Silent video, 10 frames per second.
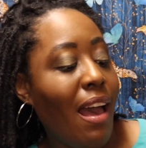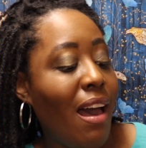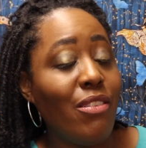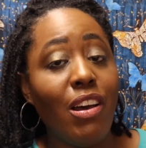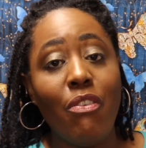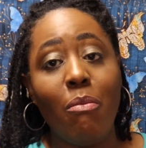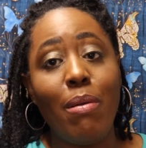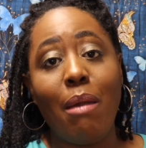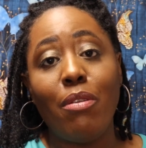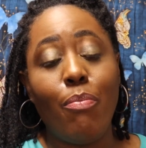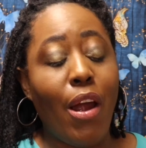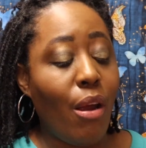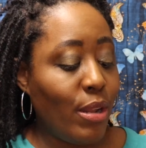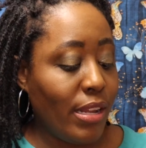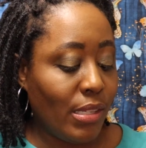I don't know if I'm gonna be able to
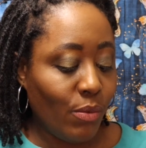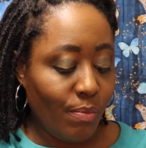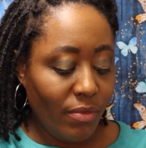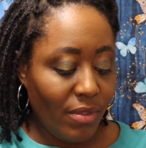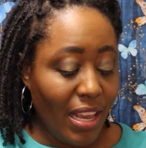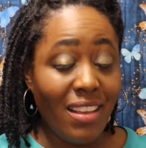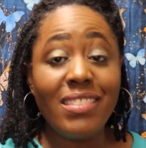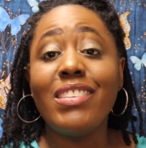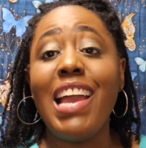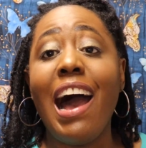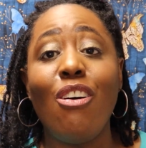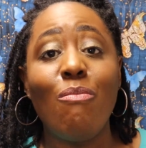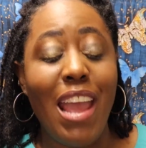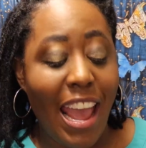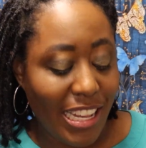part with this one. So y'all don't
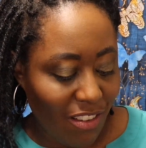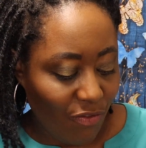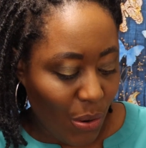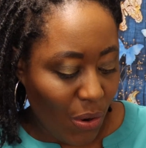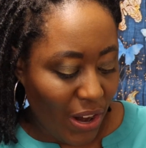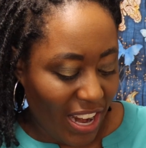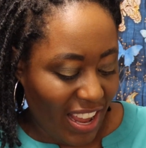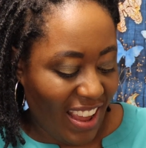be asking for it.